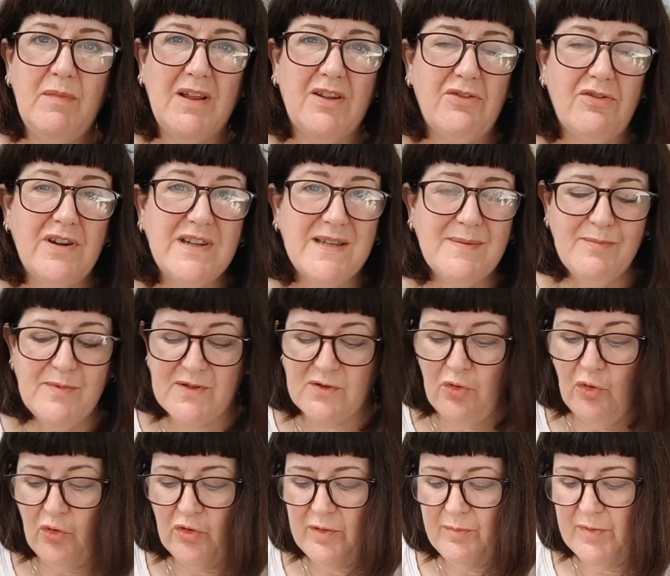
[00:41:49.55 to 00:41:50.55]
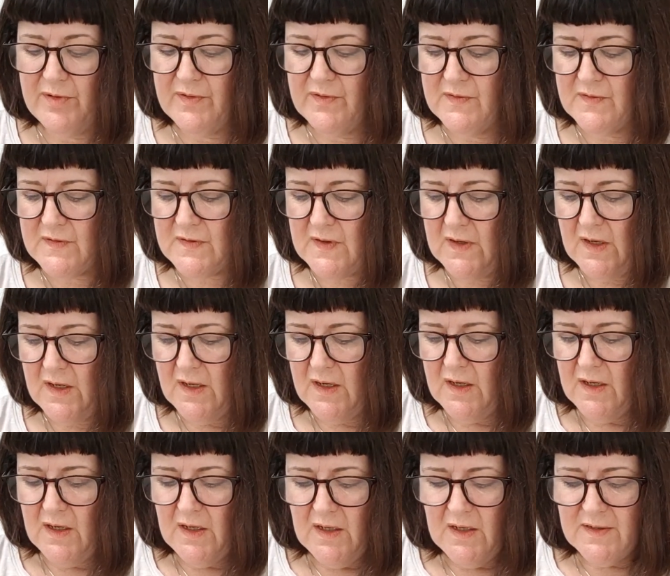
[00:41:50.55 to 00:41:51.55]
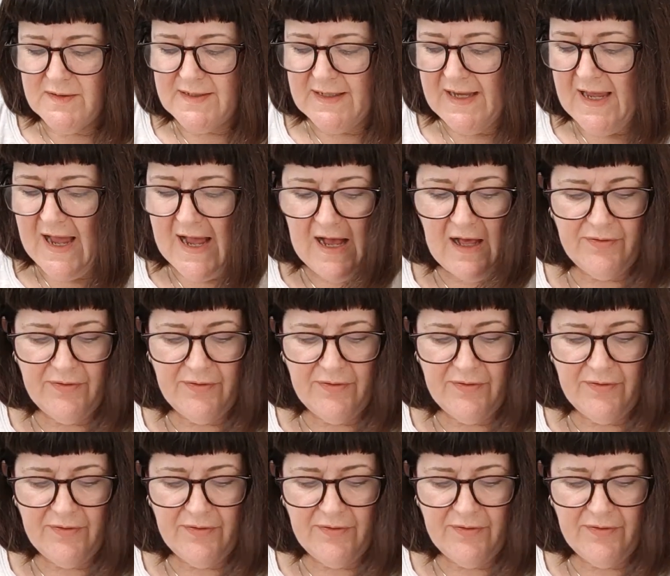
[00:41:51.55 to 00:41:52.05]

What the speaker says: Christmas ornaments. So yeah,